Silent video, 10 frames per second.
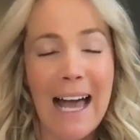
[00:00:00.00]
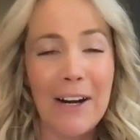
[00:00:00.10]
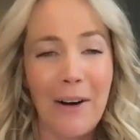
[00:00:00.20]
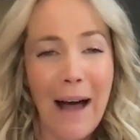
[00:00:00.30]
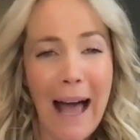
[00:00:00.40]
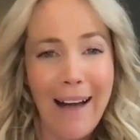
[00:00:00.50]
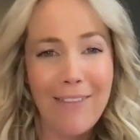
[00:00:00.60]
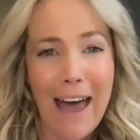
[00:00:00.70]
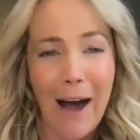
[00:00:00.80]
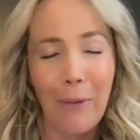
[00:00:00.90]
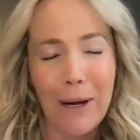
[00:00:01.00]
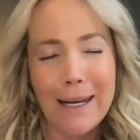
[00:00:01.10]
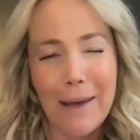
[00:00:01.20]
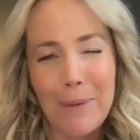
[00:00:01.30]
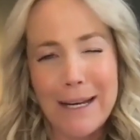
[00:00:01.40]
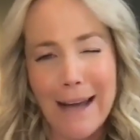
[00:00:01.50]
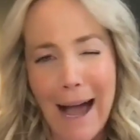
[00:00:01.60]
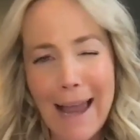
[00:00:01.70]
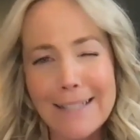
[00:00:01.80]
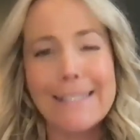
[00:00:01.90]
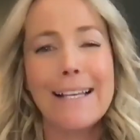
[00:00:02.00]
I don't have that. Wouldn't it be nice?